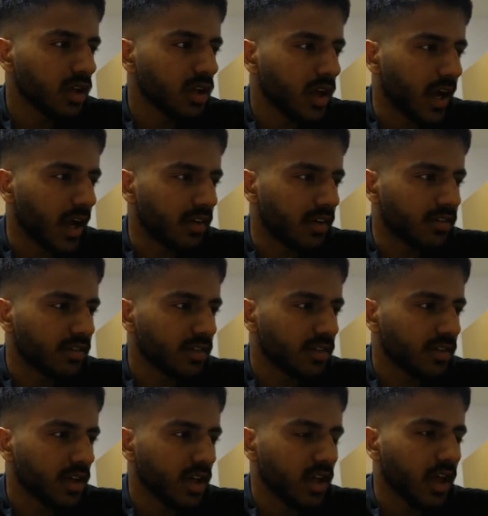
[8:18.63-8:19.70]
have
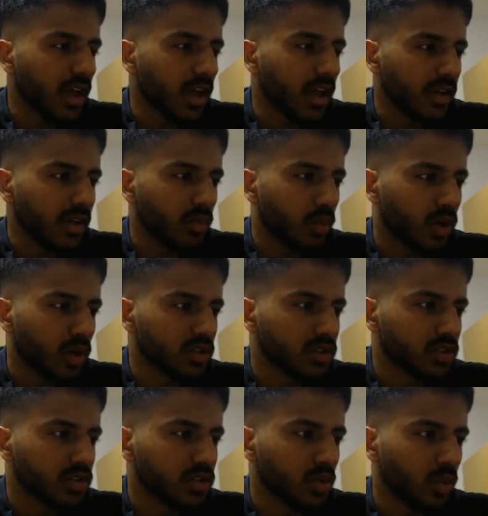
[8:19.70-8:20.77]
a
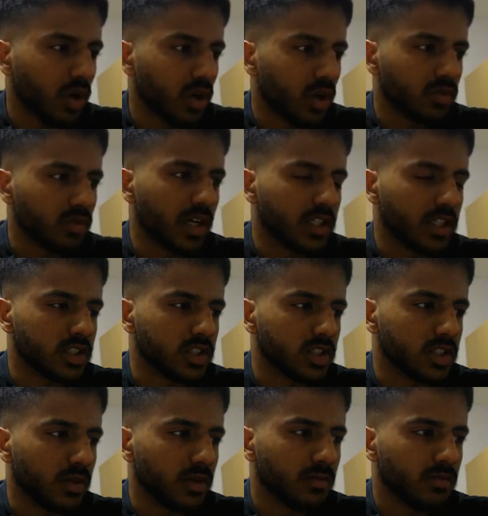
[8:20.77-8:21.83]
one-to-one
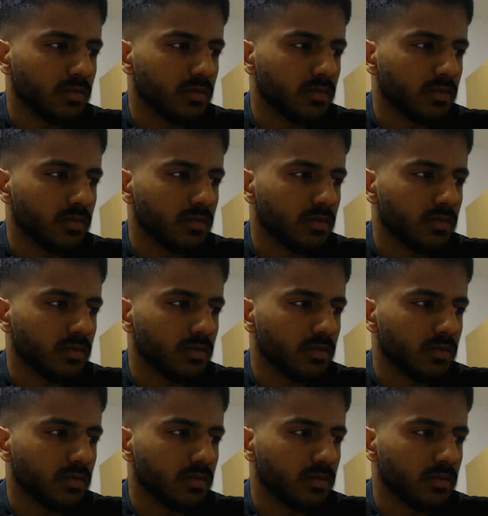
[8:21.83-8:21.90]
relationship.